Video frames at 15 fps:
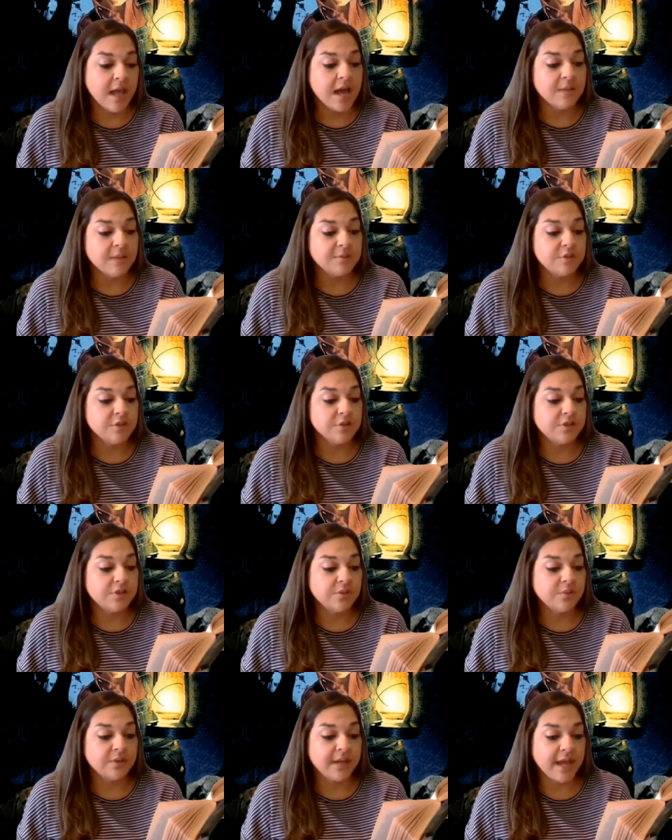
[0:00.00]
I'm sure she
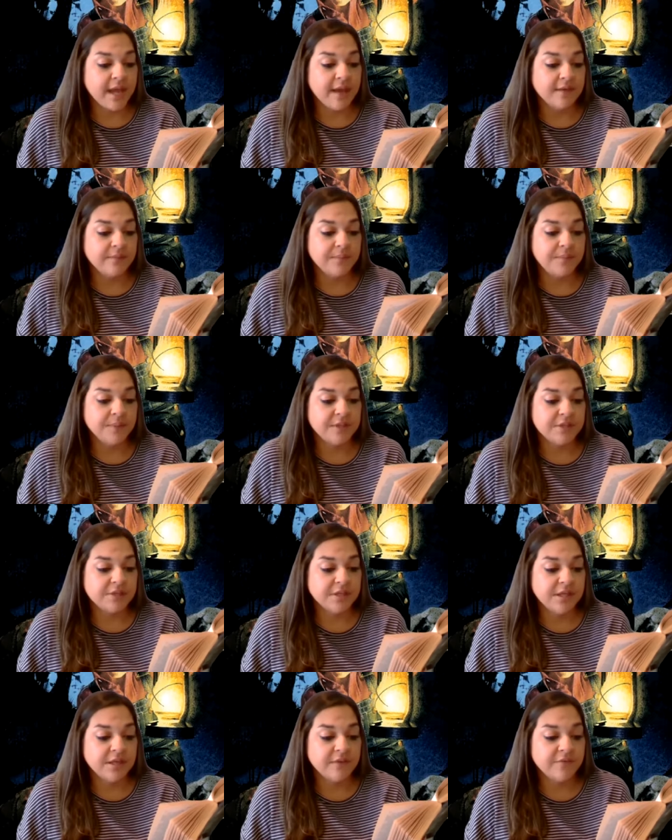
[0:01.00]
would have, but
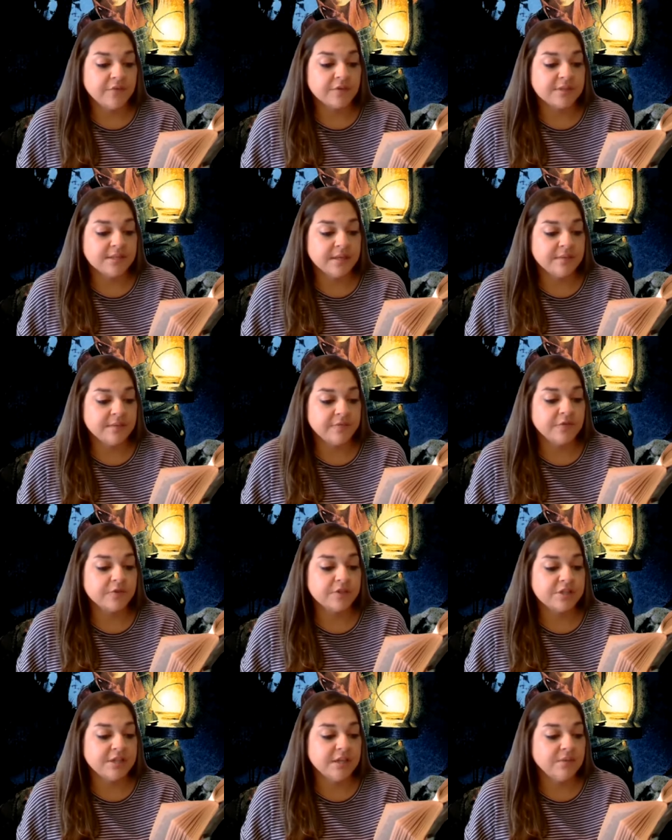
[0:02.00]
she
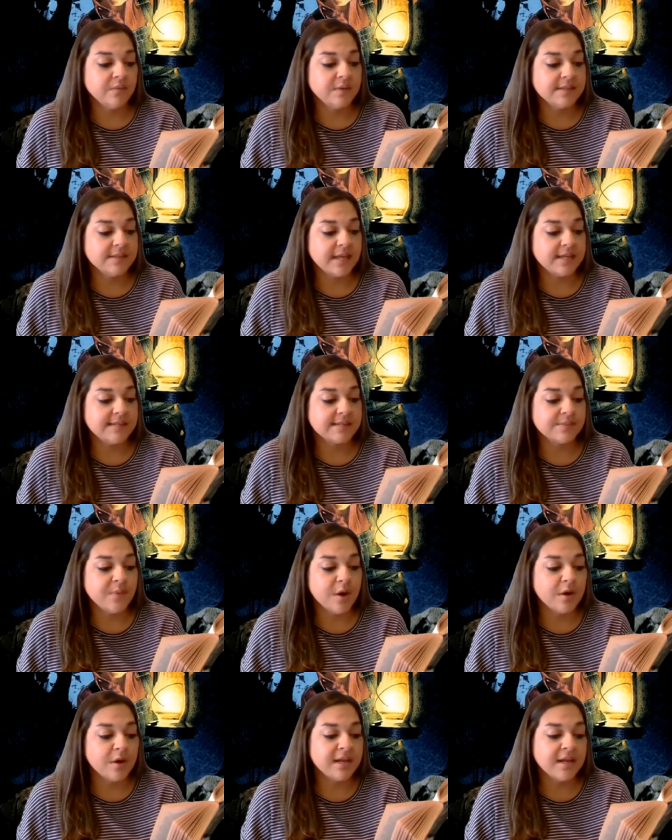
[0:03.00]
was a
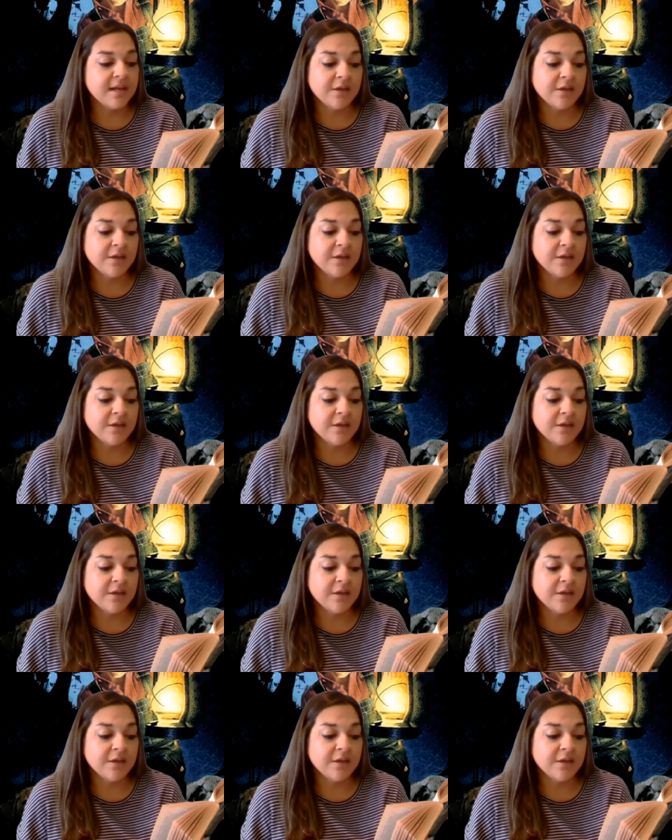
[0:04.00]
smart and